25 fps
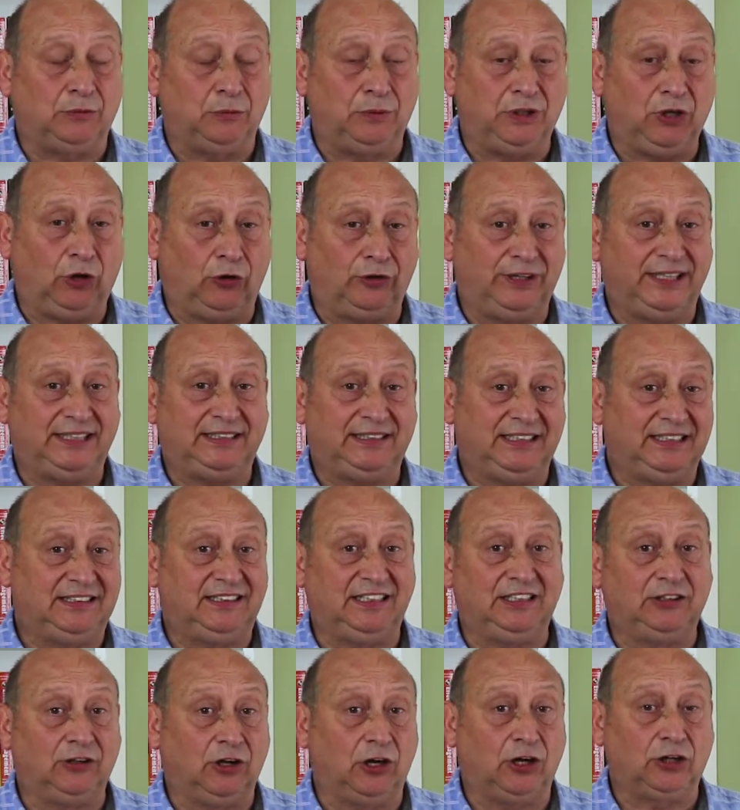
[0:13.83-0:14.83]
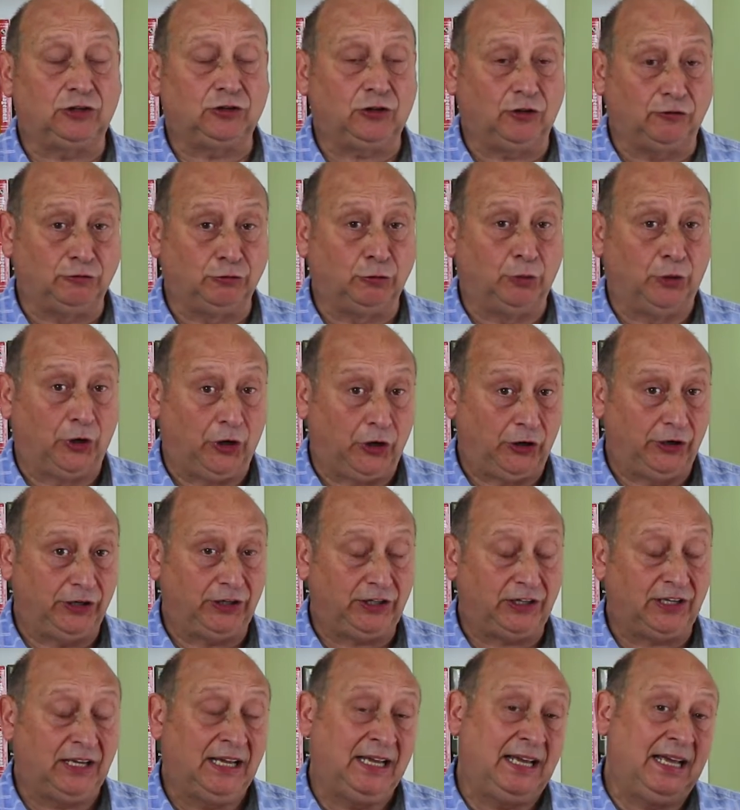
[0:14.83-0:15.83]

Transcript: We already did a lot of work,